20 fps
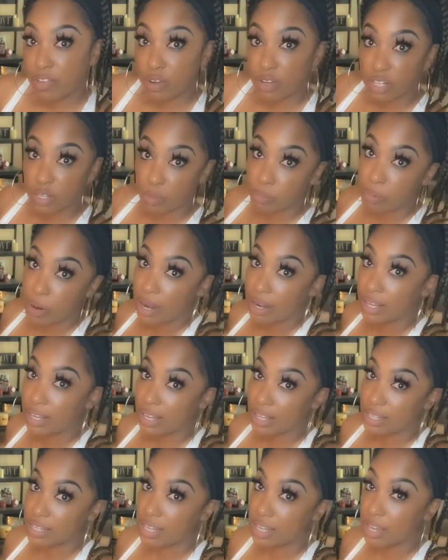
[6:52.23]
You probably can
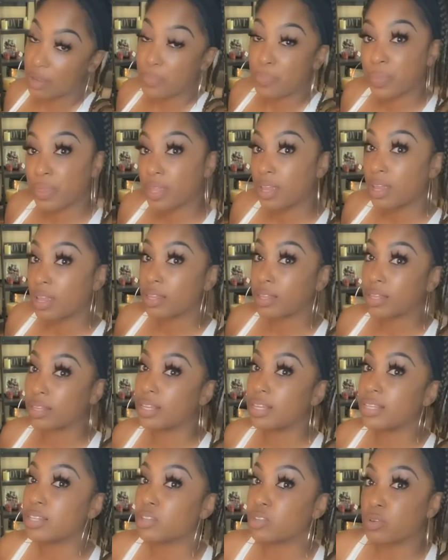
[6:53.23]
see that
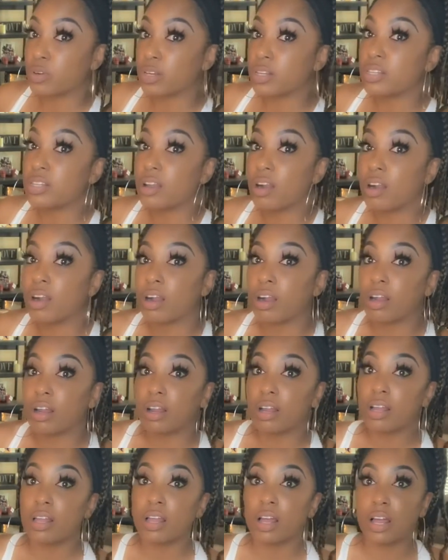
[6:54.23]
these shorts are
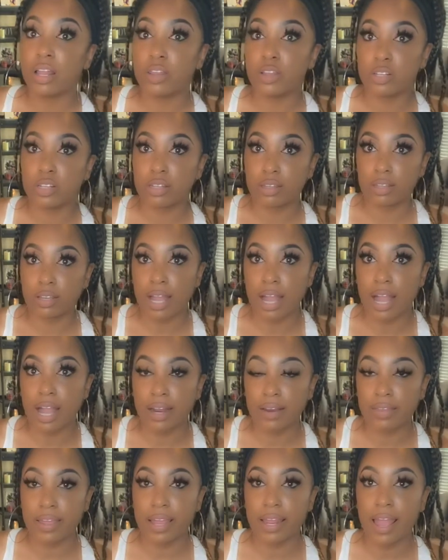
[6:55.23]
the kind
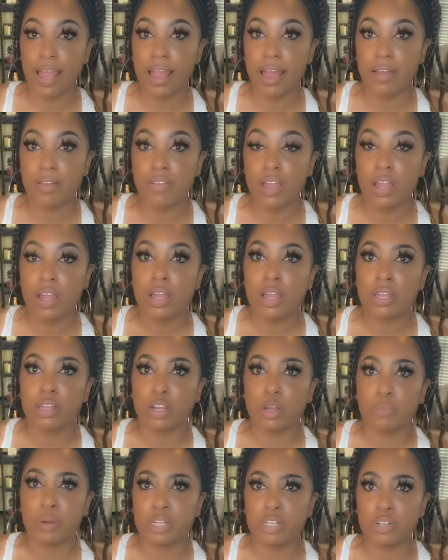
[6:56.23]
that have the
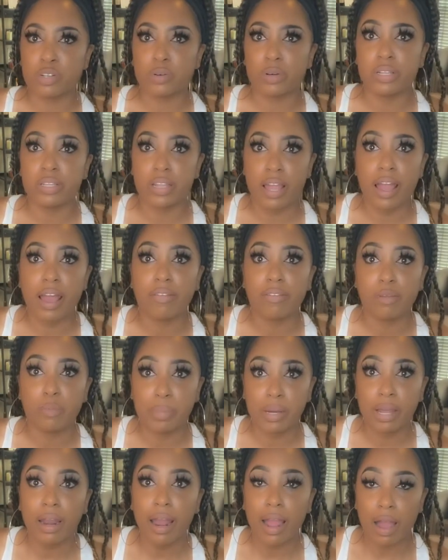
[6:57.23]
compression shorts that have the
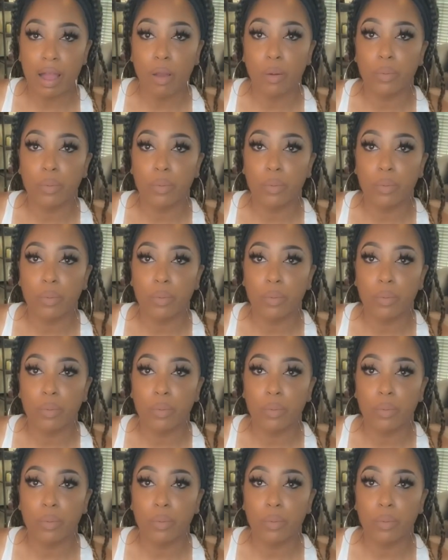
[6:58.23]
butt out.